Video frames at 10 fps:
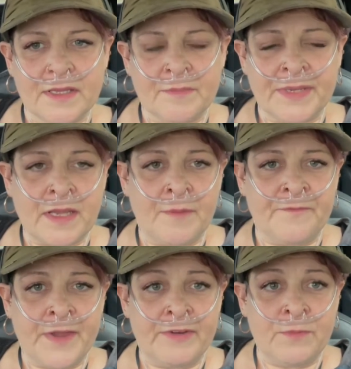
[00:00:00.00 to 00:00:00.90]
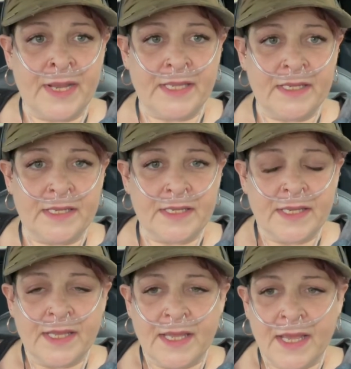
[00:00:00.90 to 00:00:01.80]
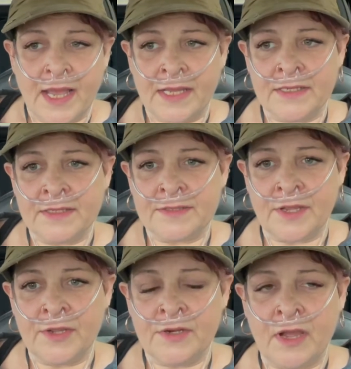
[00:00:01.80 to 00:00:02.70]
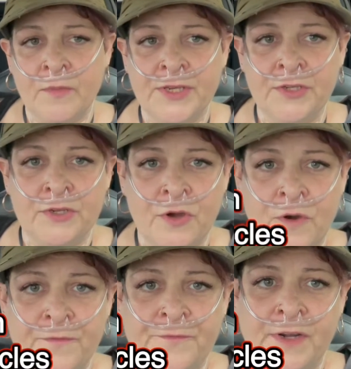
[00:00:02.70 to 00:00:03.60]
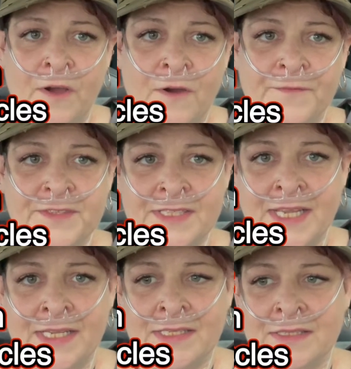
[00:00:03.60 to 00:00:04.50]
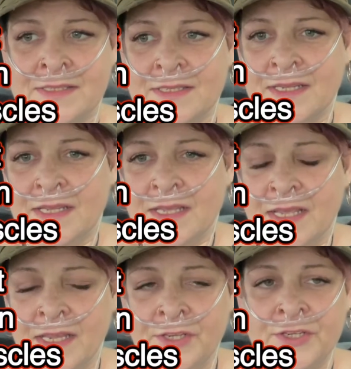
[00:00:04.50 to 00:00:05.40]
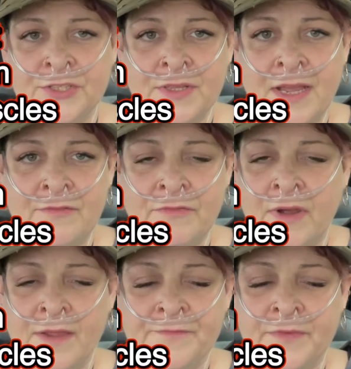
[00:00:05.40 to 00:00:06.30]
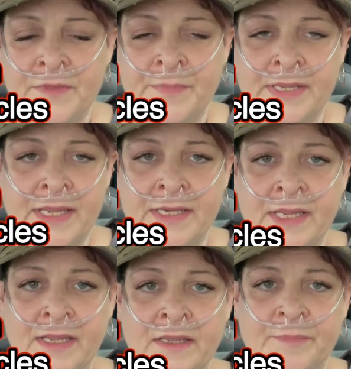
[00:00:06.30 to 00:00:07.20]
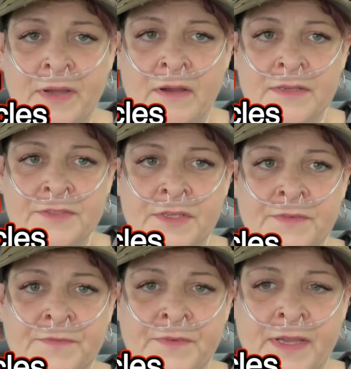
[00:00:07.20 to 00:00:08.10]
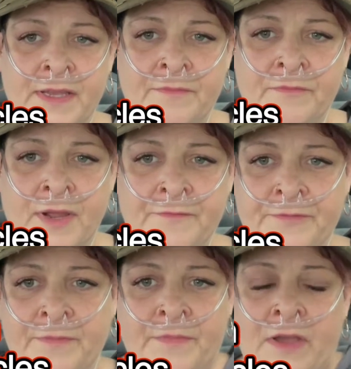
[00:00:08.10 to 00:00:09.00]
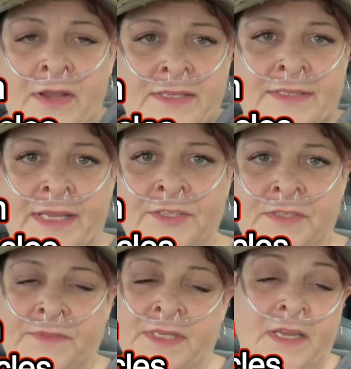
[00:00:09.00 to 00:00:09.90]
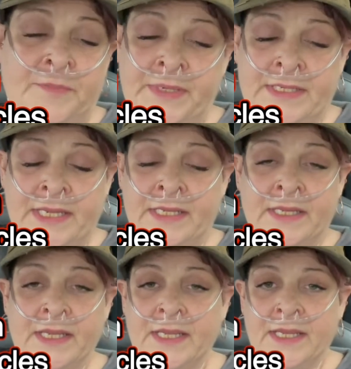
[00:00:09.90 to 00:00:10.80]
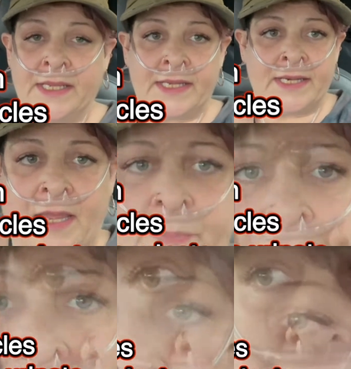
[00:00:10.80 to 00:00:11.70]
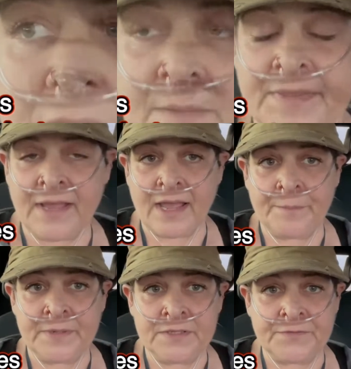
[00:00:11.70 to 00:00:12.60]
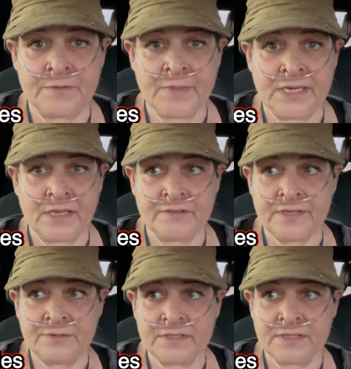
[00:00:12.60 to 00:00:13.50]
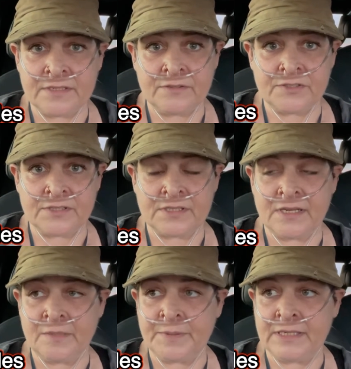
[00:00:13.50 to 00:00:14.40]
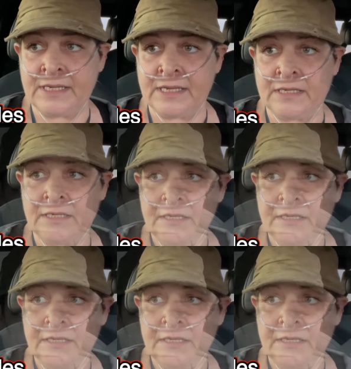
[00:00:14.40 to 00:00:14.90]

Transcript: become very weak. And so, like, when you cough, laugh, sneeze, and you can do that right from the beginning parts of right from early stages of COPD, it can happen. I mean, that happens for many other illnesses, not just COPD.